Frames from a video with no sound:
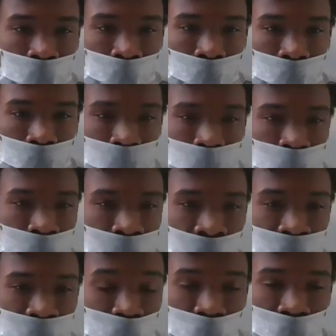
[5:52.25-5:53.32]
And that
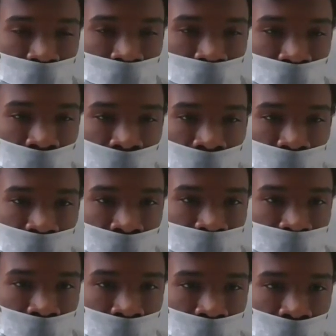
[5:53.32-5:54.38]
score of your drive,
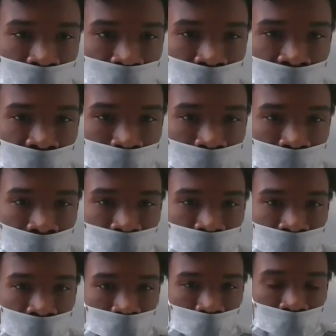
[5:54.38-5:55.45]
that's our expectation.
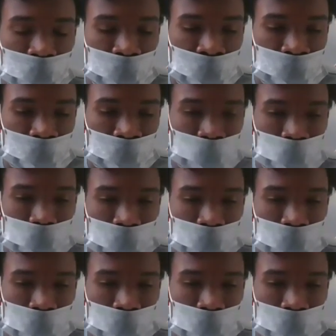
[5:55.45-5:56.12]
That's what we're trying to do.